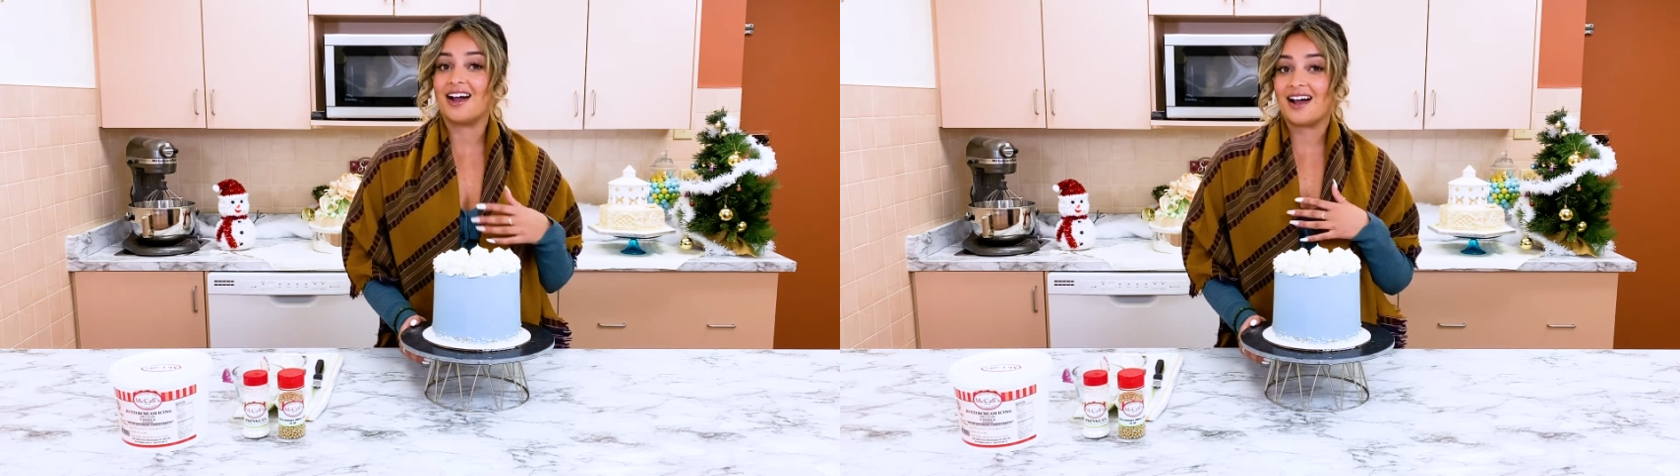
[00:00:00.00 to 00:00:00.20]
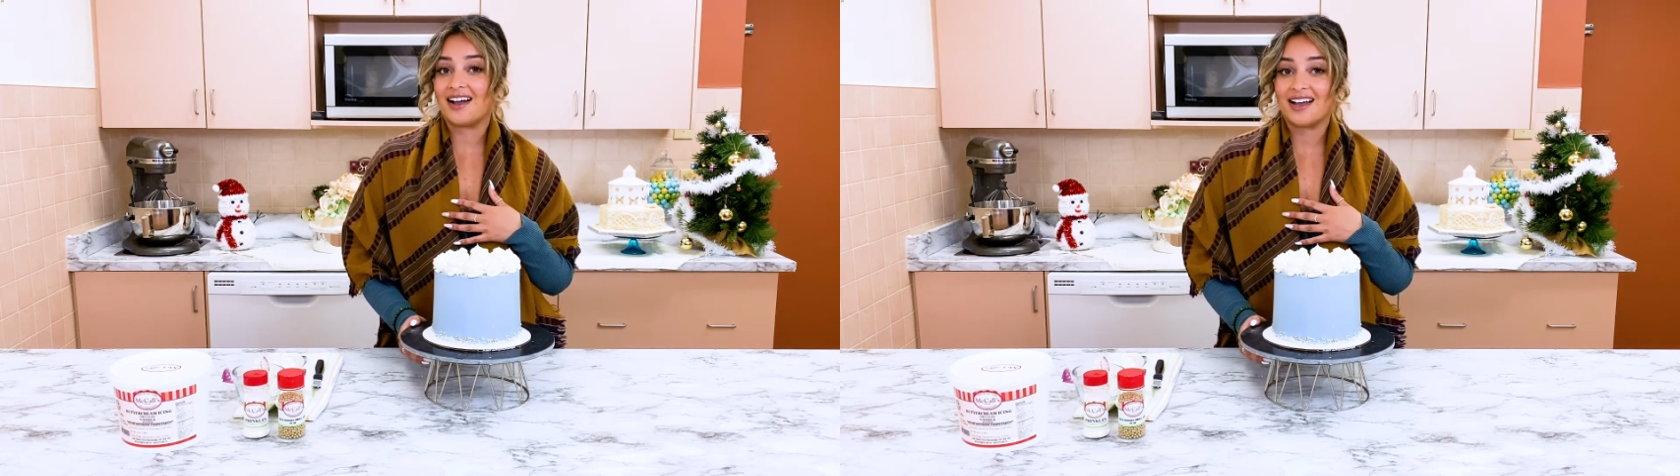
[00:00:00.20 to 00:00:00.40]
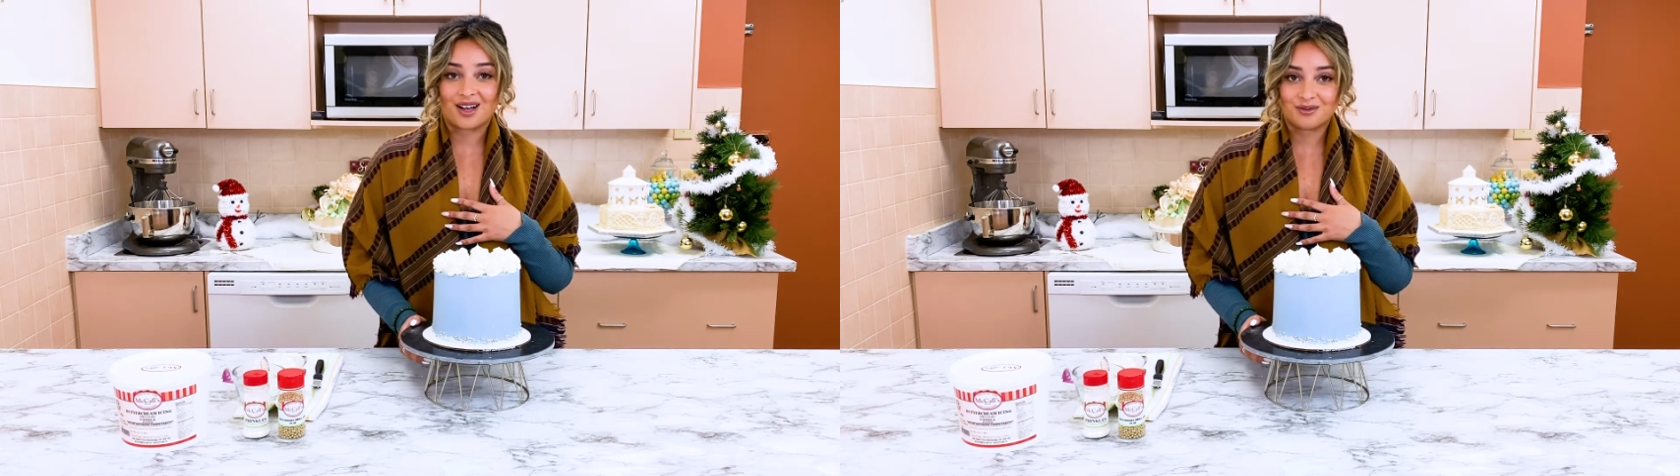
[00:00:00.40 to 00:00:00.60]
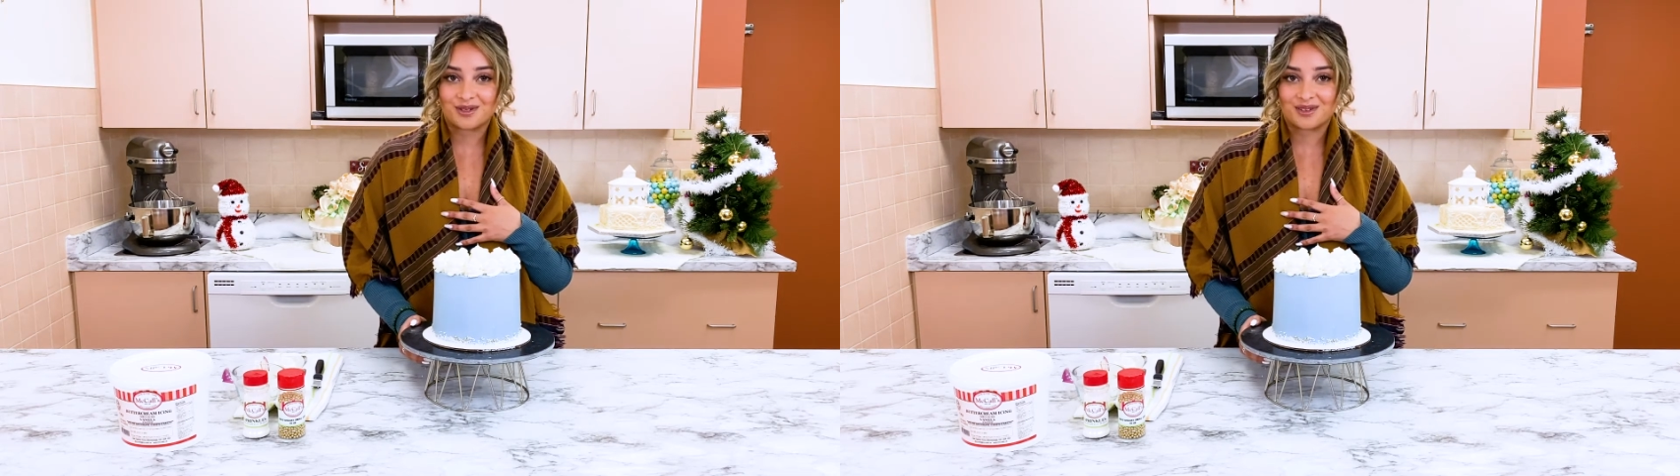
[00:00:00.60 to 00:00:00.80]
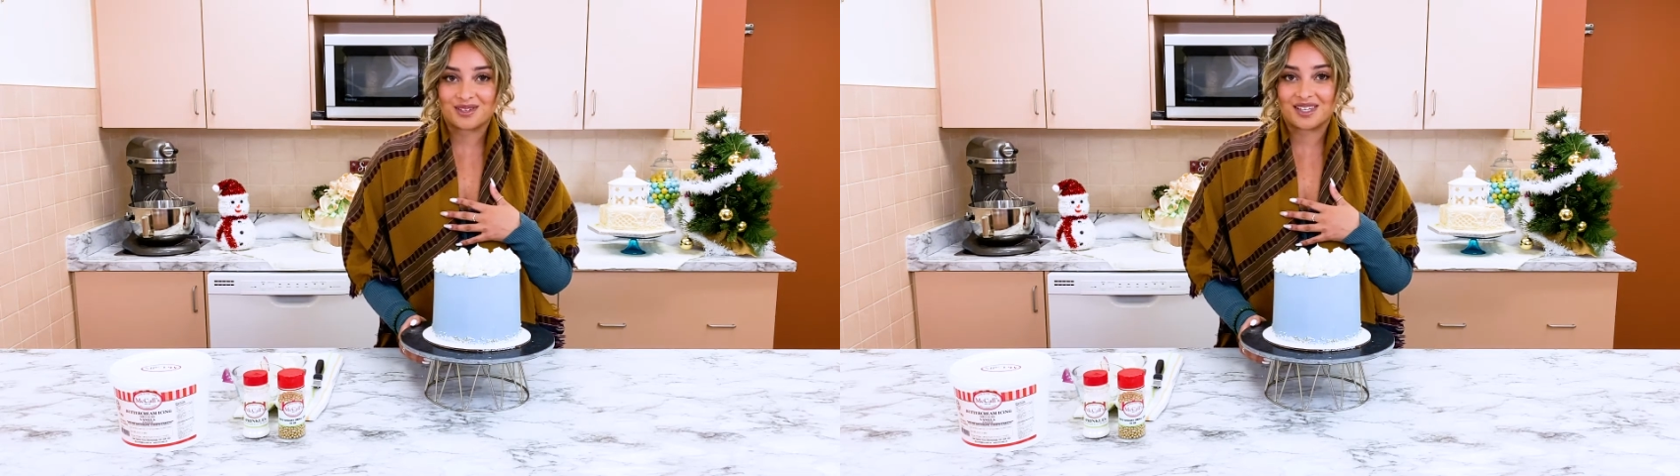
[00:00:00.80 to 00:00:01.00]
I
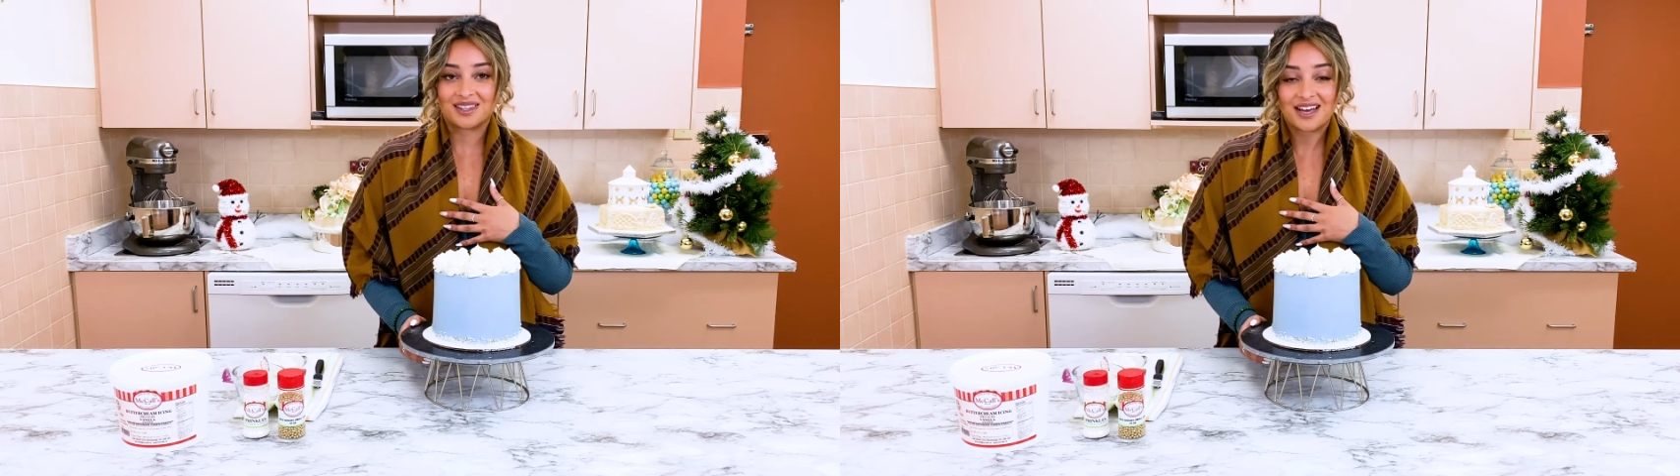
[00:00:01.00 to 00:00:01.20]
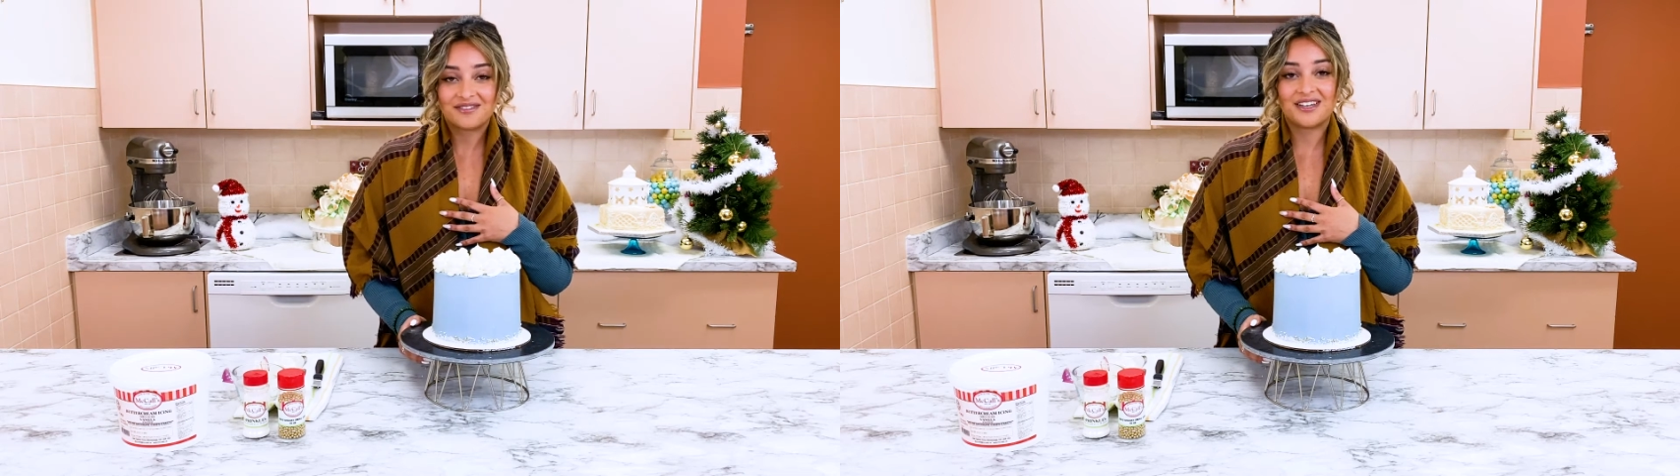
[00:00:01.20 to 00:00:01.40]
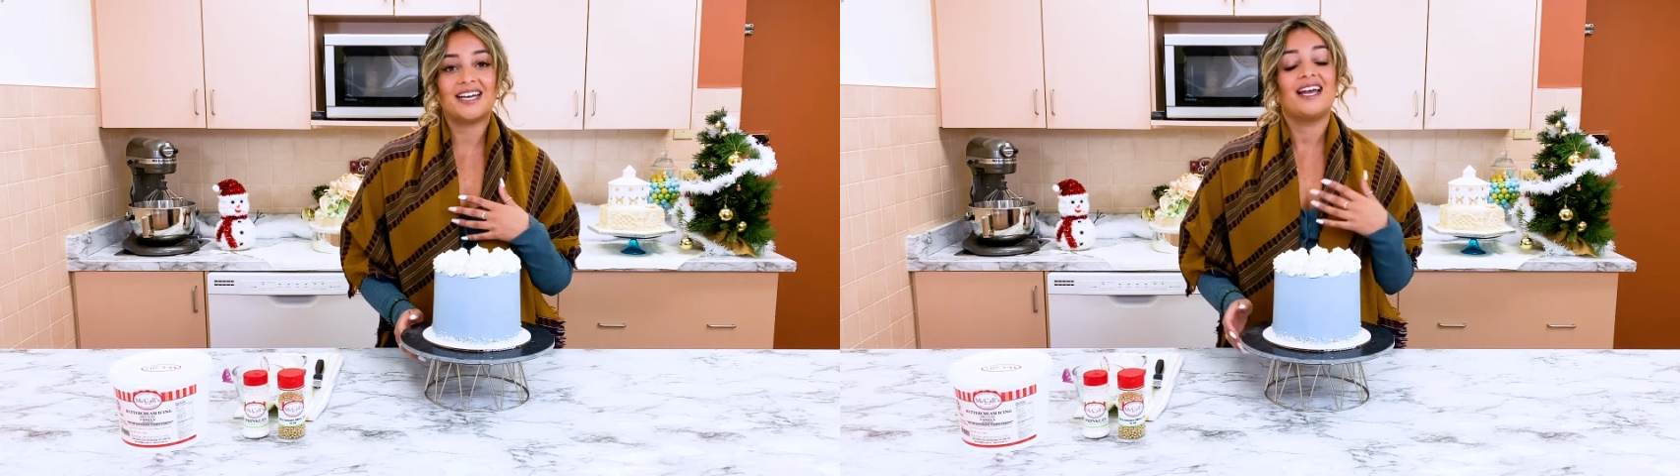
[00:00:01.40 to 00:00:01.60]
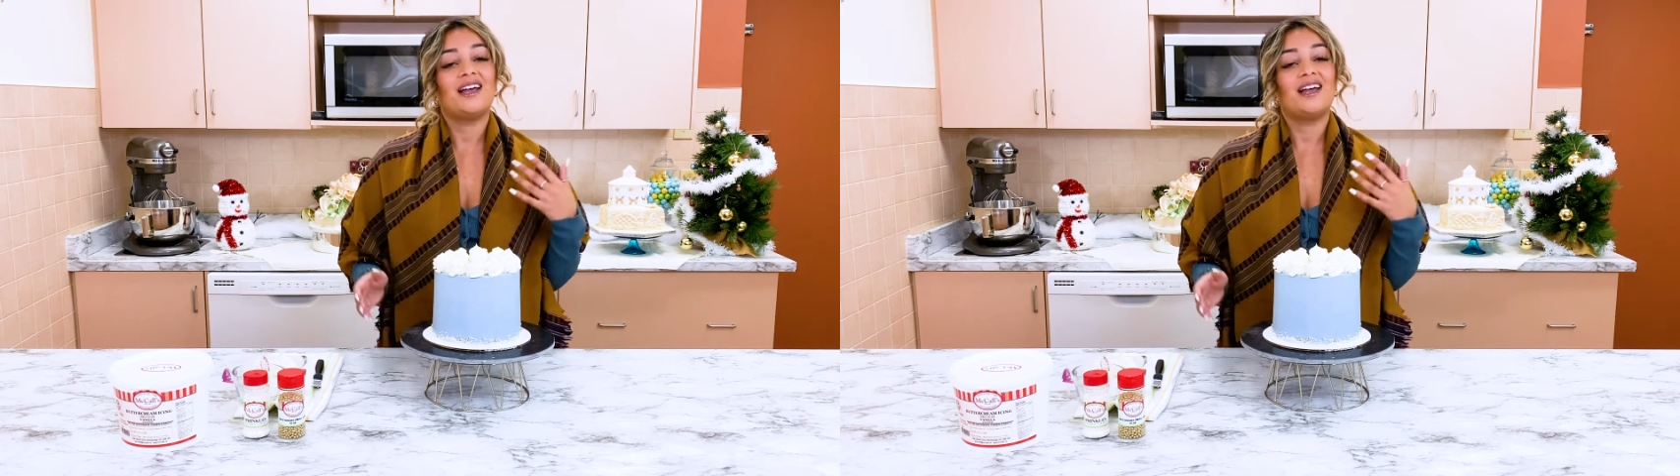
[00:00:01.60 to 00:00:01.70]
absolutely love it.